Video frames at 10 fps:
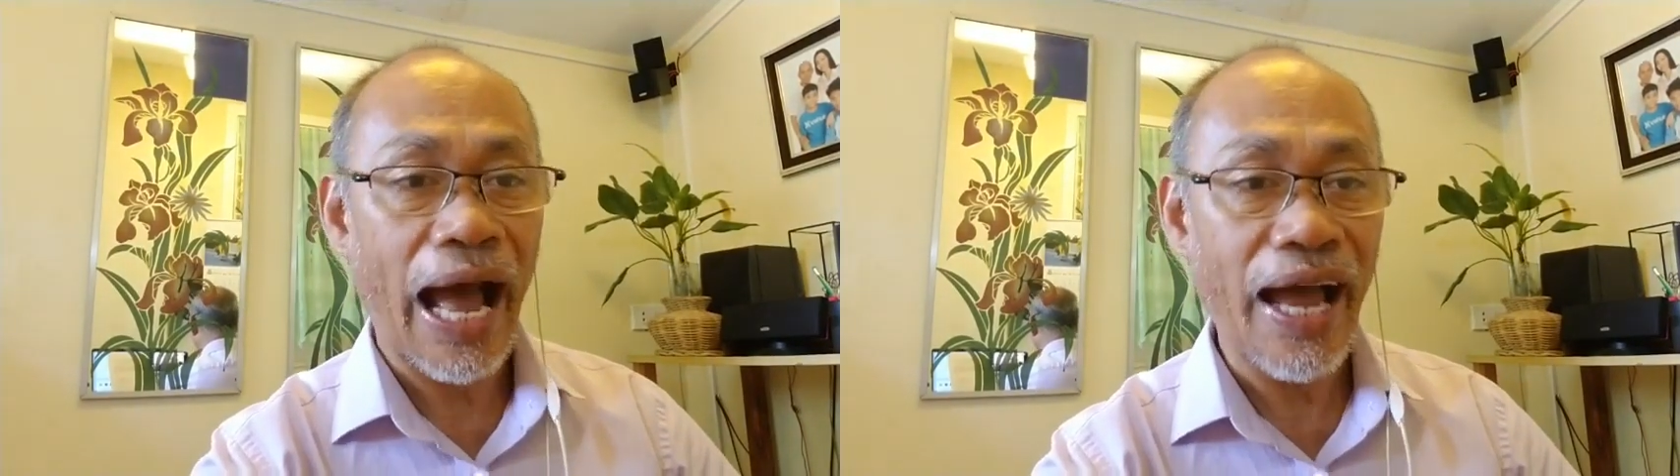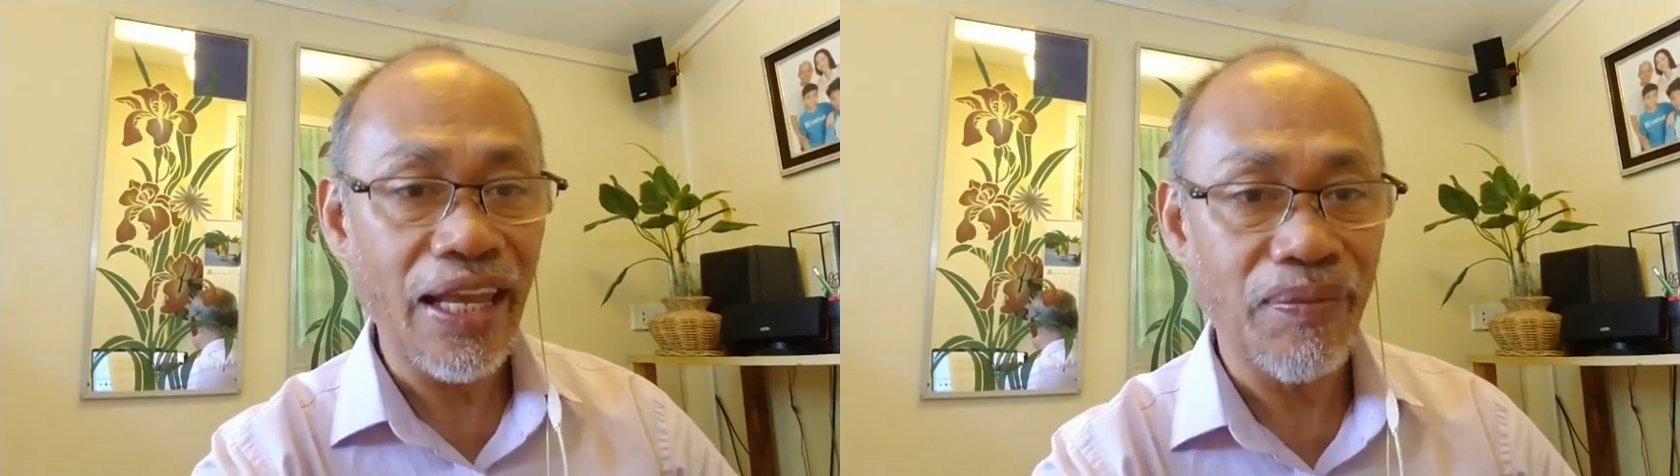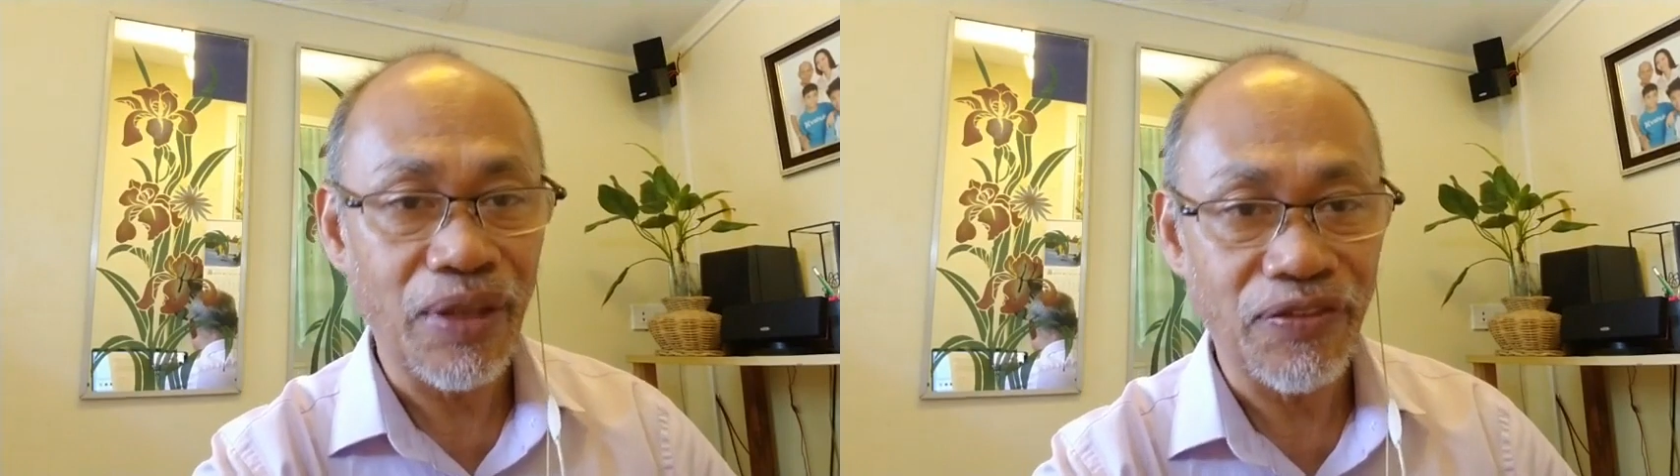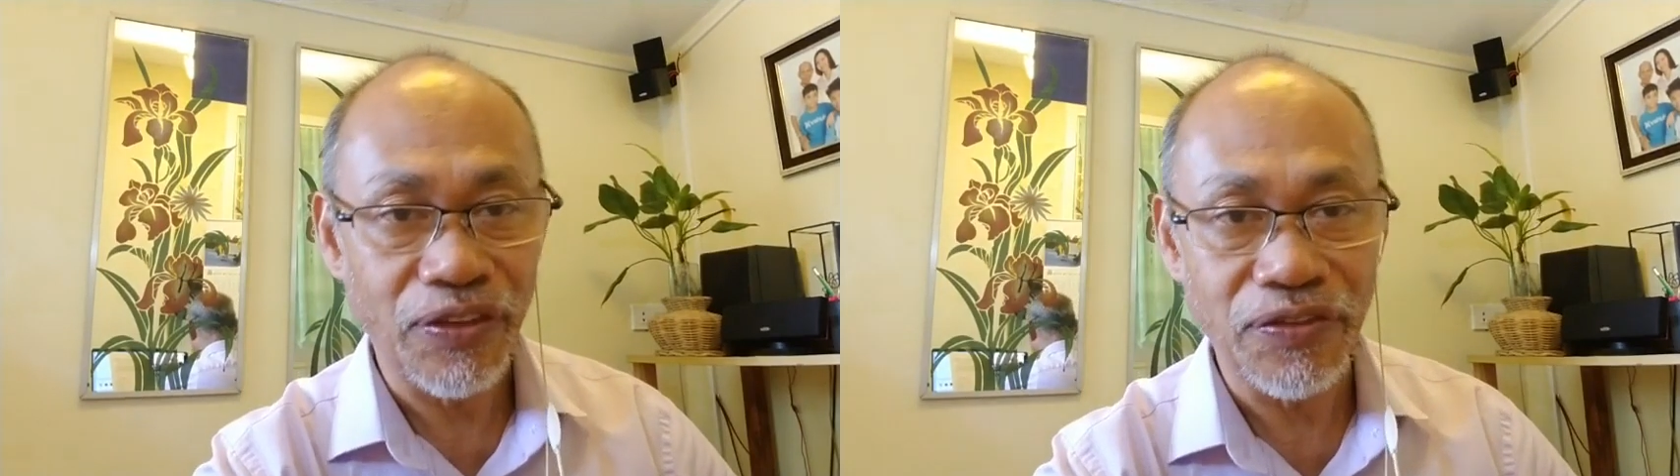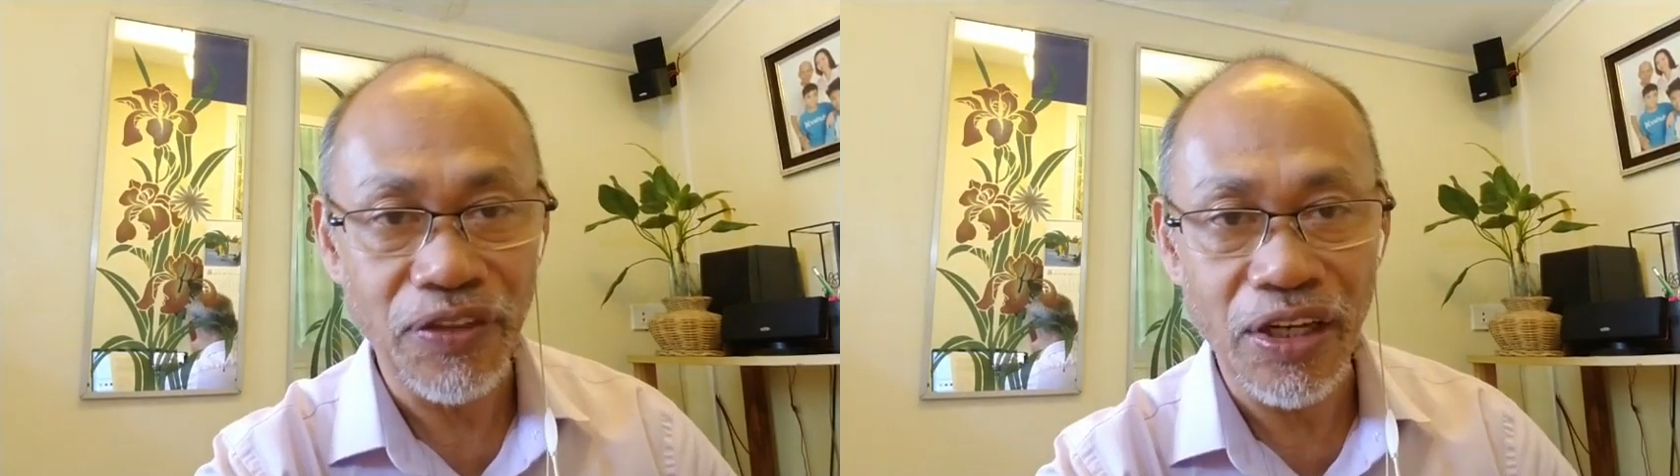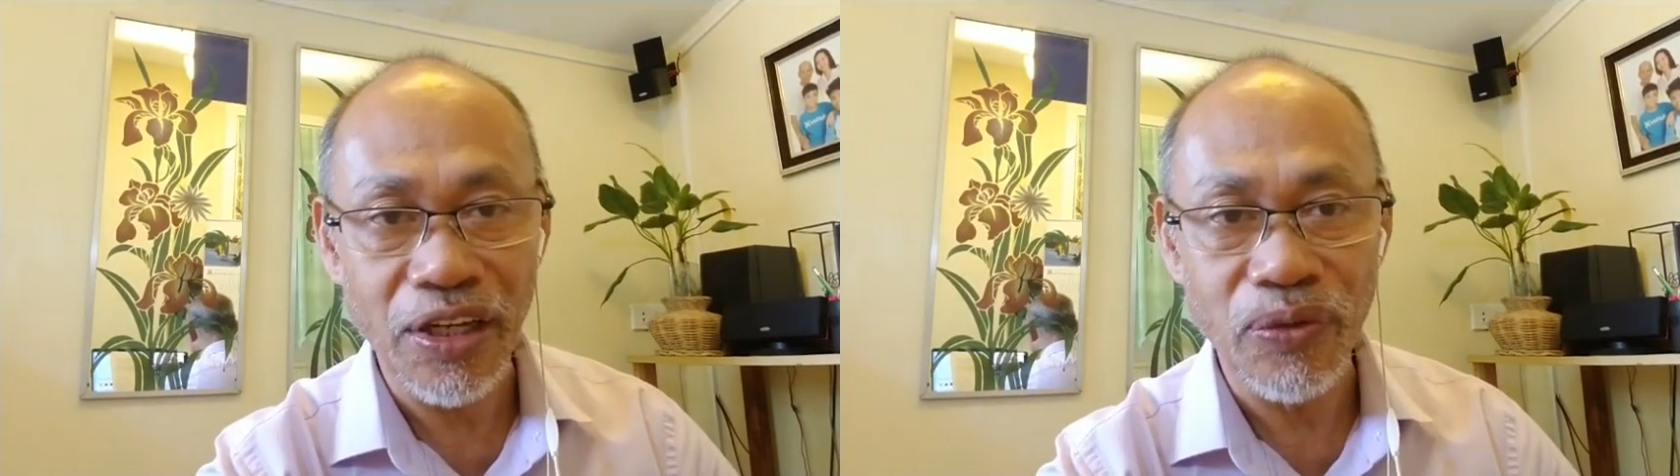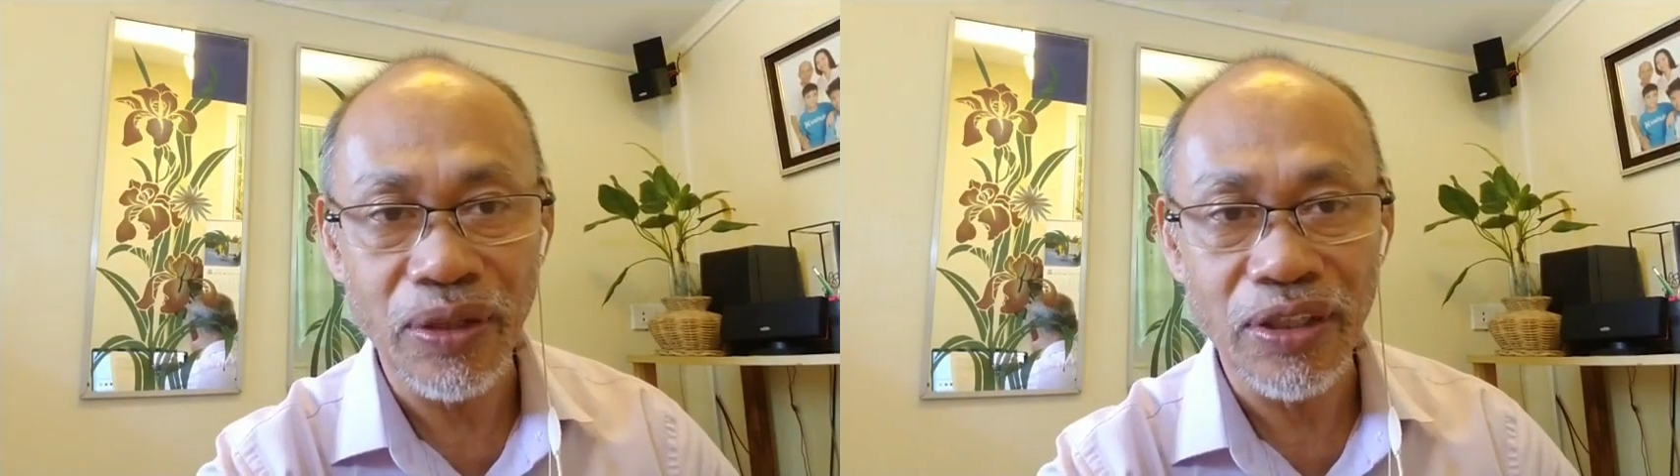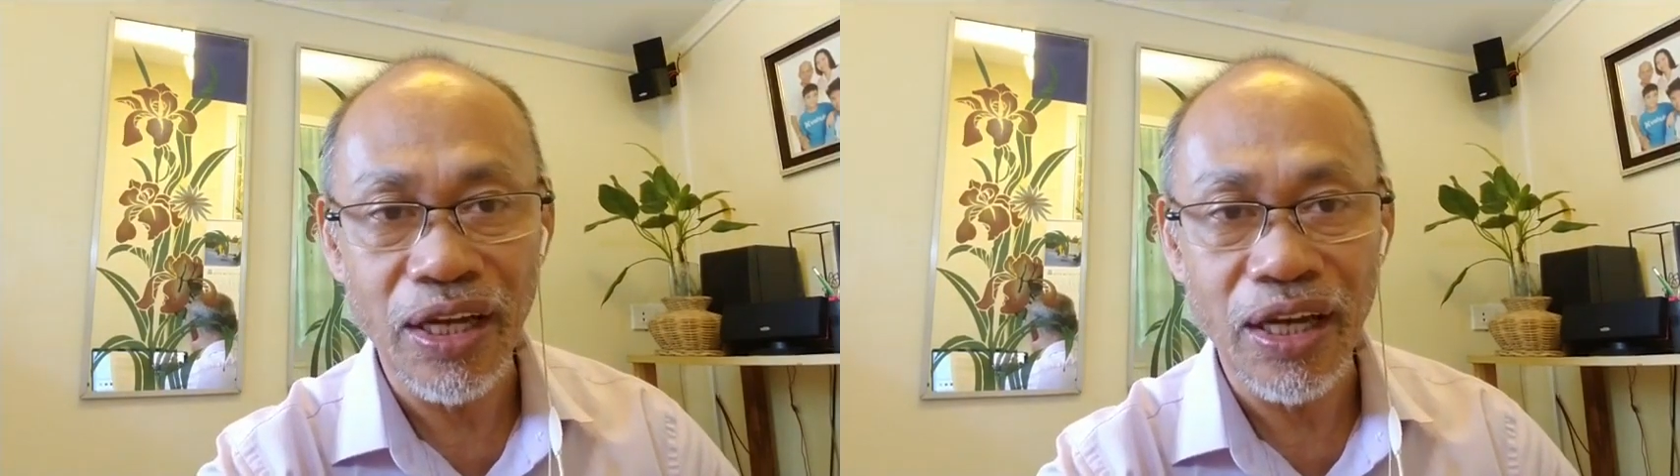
I am not fulfilling what